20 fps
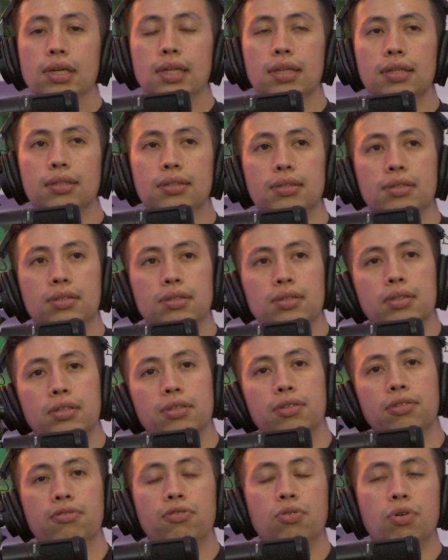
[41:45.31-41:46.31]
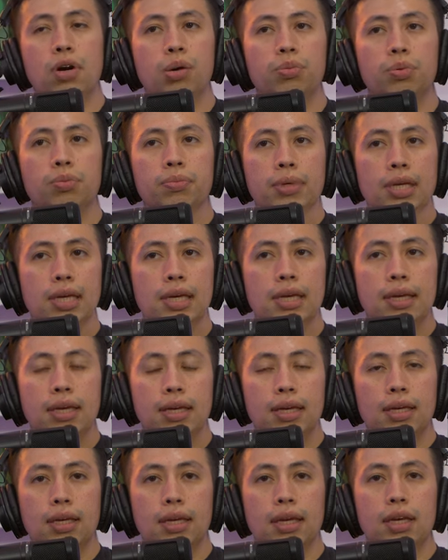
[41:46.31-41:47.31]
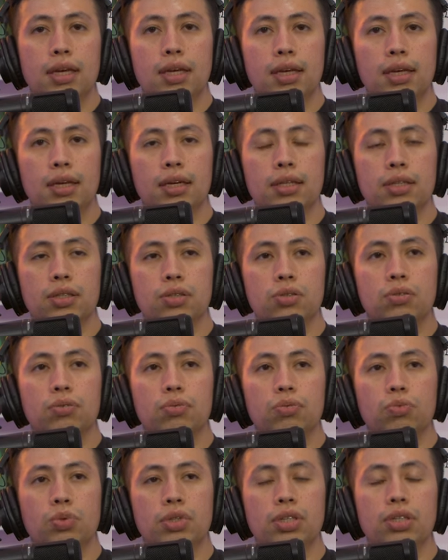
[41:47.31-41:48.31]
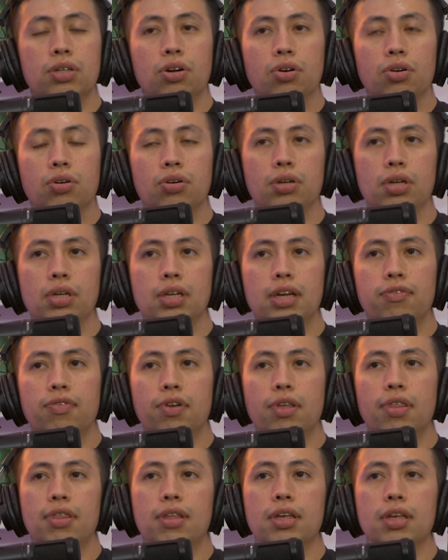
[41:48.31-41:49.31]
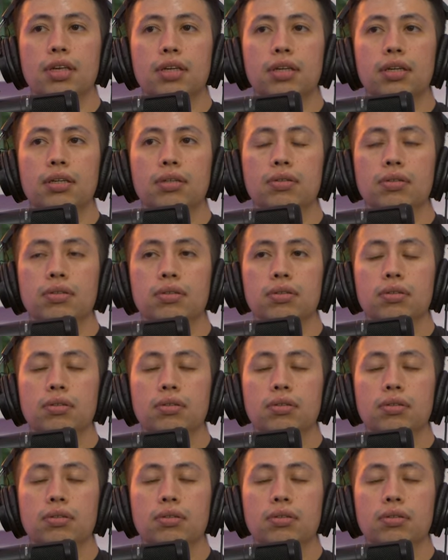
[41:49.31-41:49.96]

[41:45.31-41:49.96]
I listened to the full album, and we heard everything.